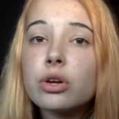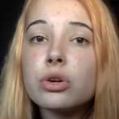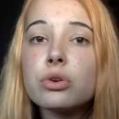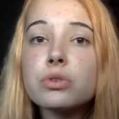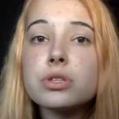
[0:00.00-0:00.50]

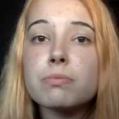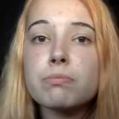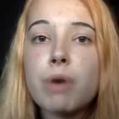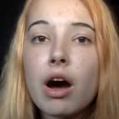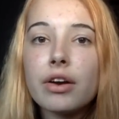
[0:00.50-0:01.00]
whose
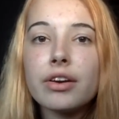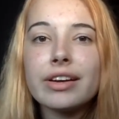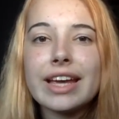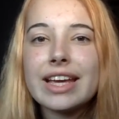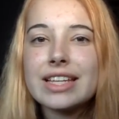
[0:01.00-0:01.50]
partner
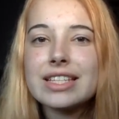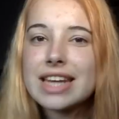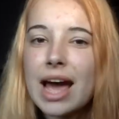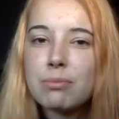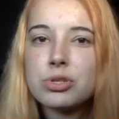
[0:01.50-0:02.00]
is
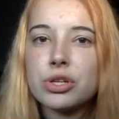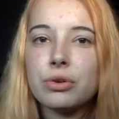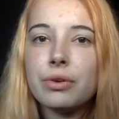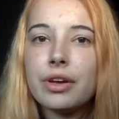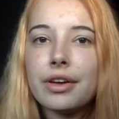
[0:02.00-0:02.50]
Namjoon.